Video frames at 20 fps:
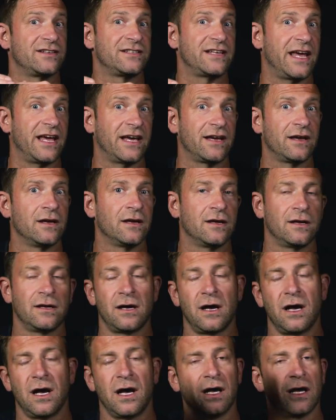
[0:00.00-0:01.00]
could take
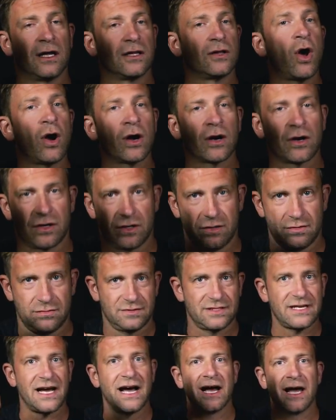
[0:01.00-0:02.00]
Uh, longer
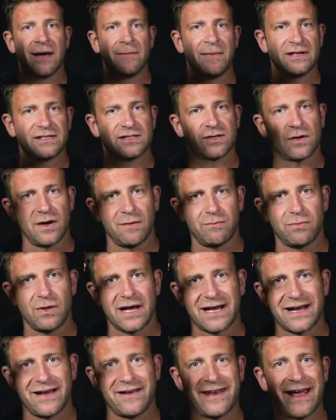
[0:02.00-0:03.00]
time, and so I
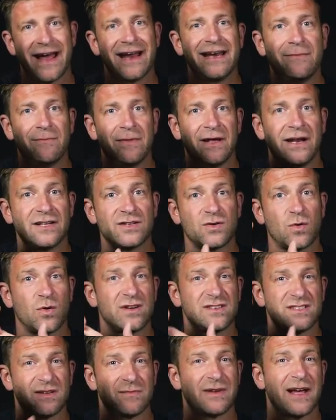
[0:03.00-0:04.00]
block out ninety minutes
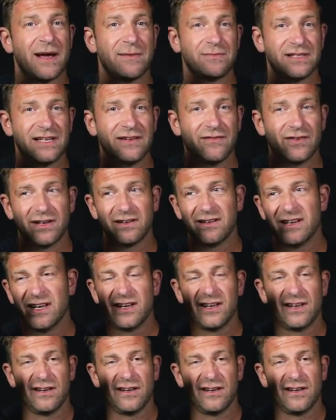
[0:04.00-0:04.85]
or sometimes even